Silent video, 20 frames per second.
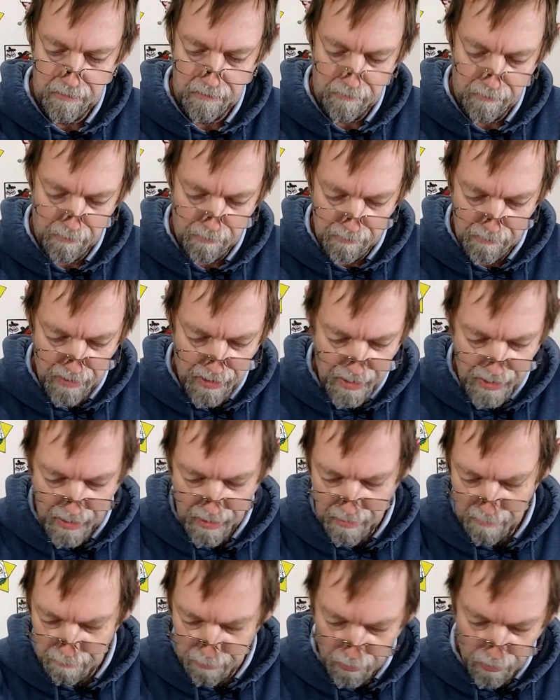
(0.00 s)
from
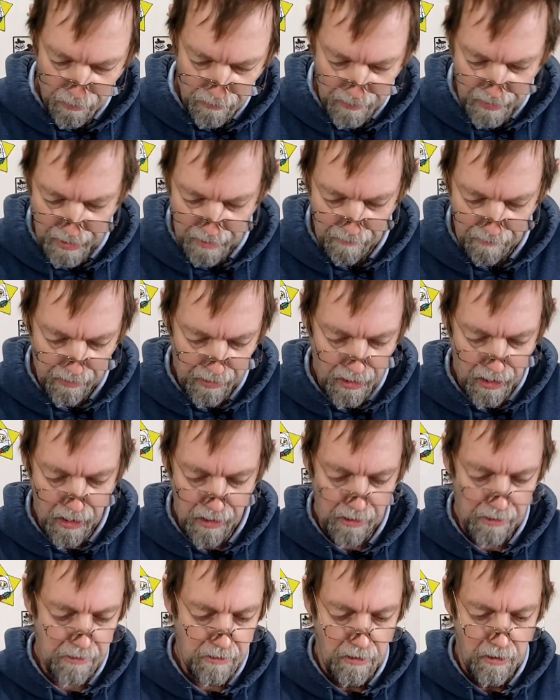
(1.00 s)
there, put on there and
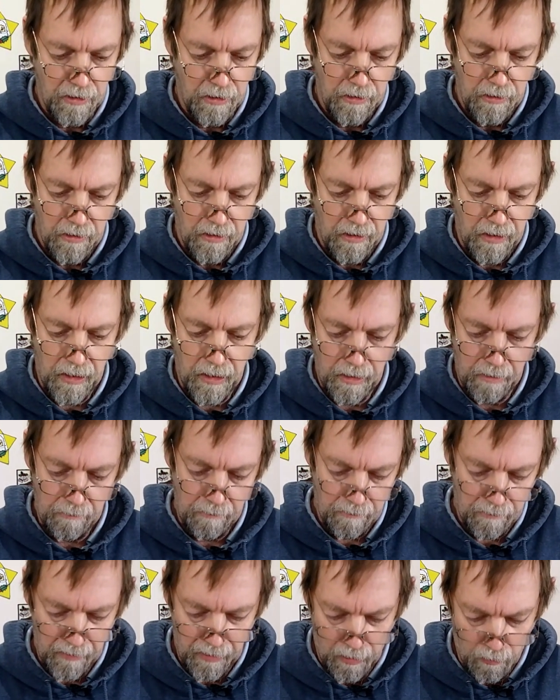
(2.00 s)
coloured. I
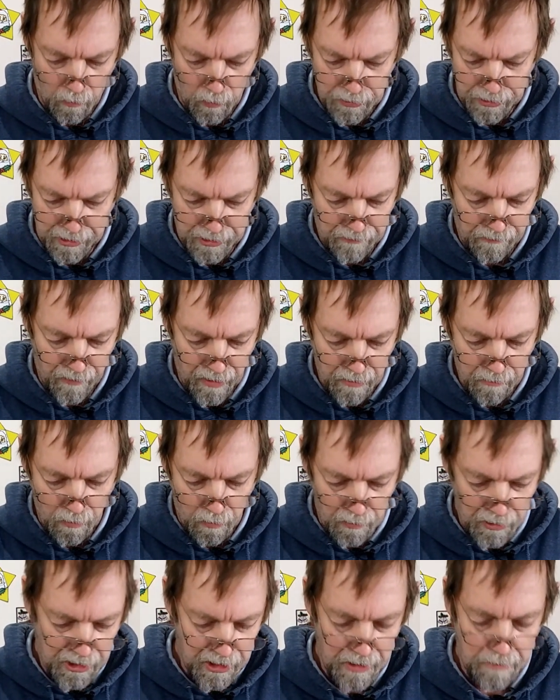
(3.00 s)
wanted to find one
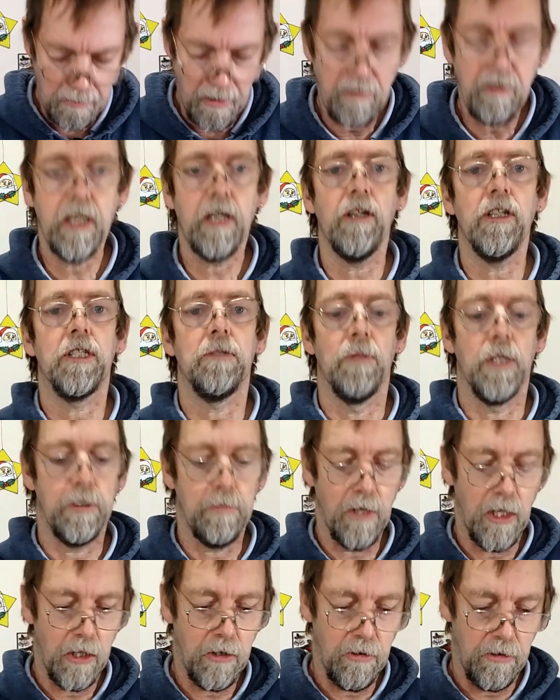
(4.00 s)
which had Merry Christmas,
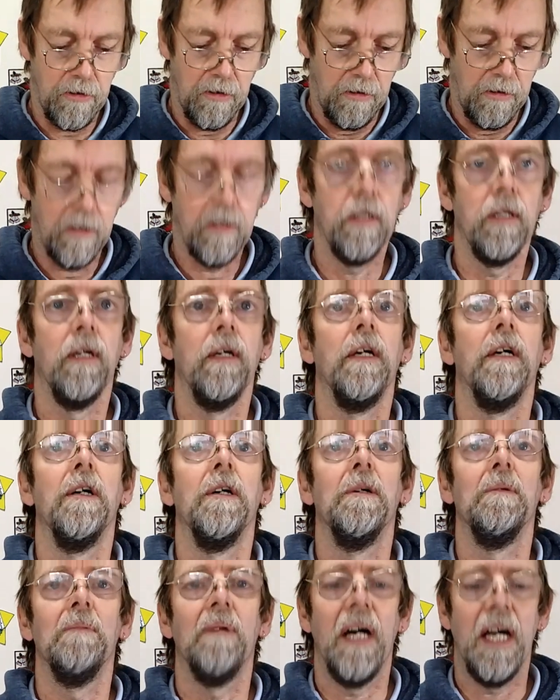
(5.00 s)
but I couldn't.
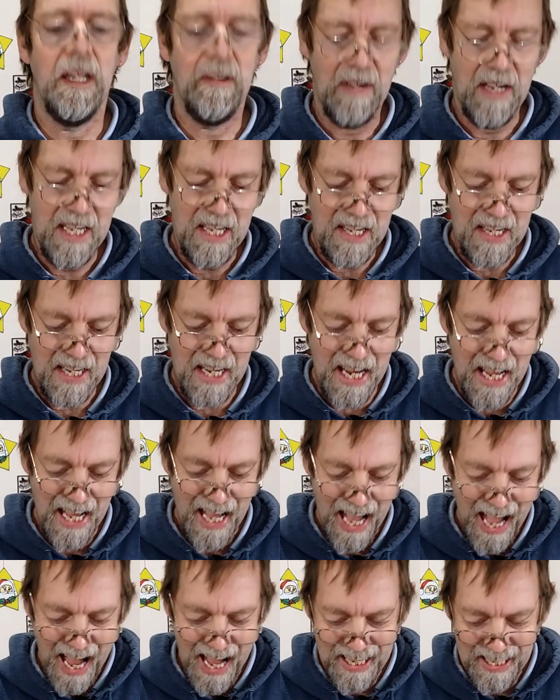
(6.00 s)
But anyway, you can
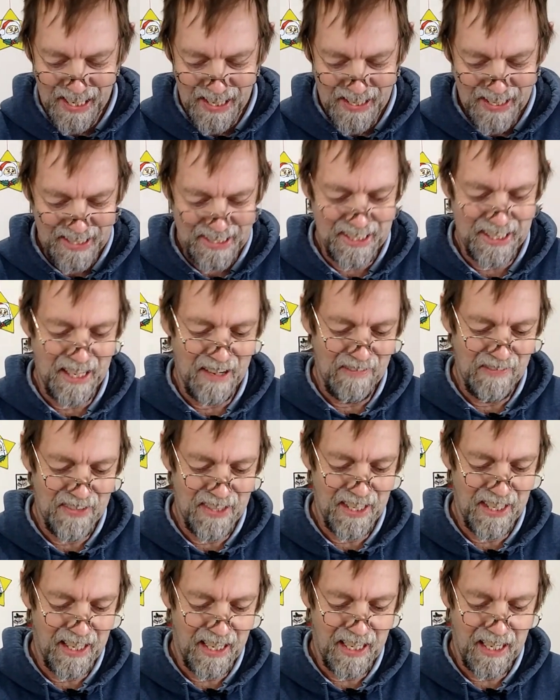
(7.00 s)
add other stuff
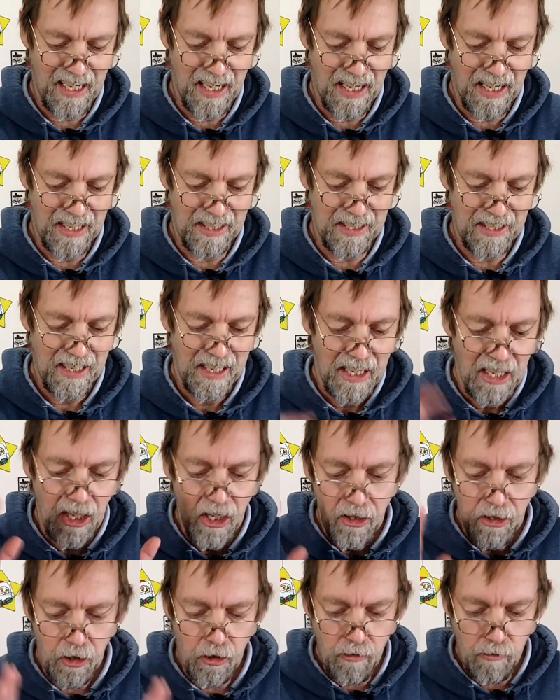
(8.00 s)
to the card.
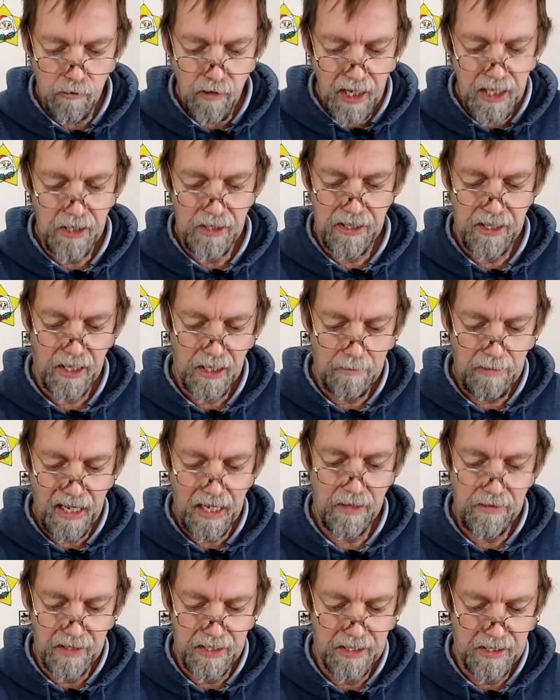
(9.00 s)
The great thing
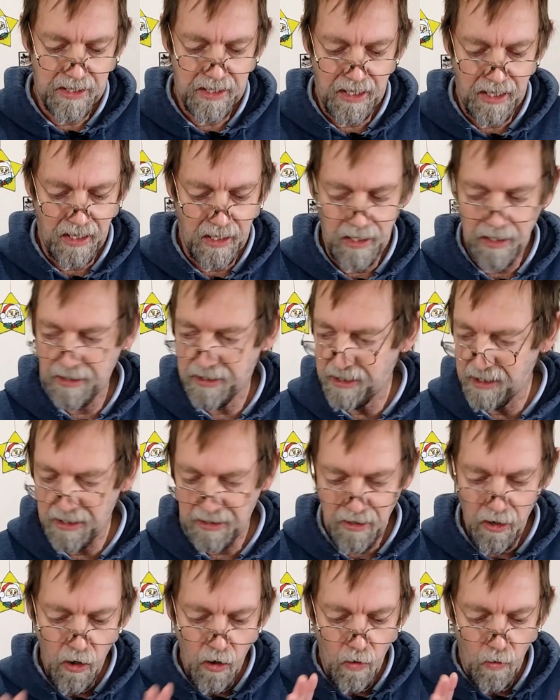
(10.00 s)
about these cards
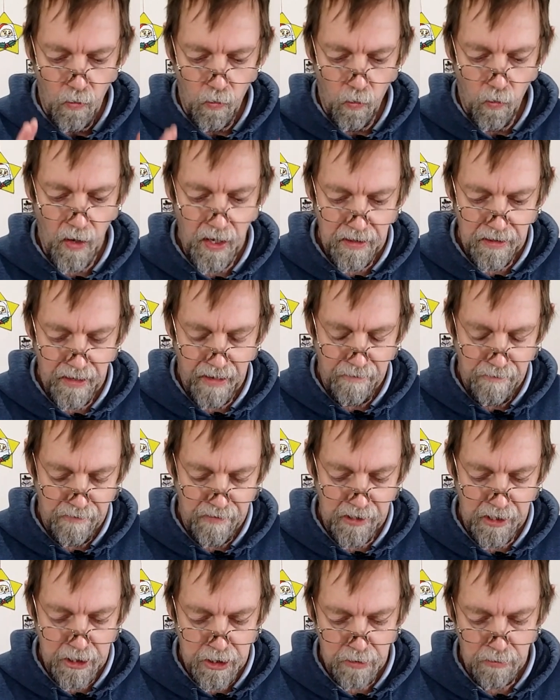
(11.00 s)
is when they
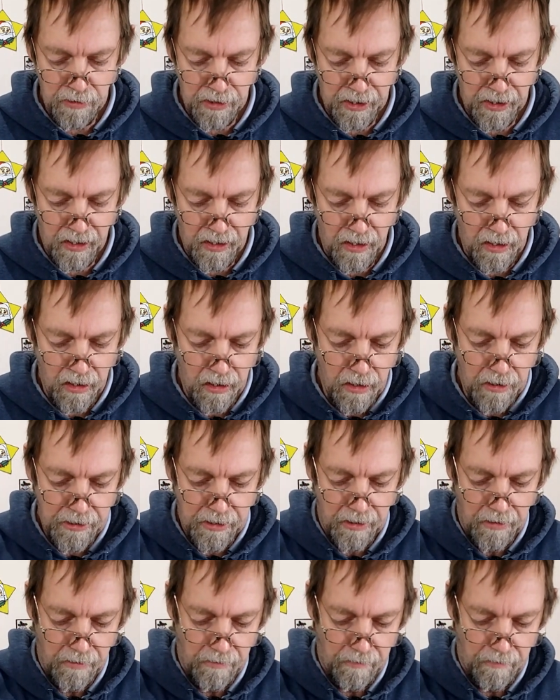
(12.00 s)
finish with the card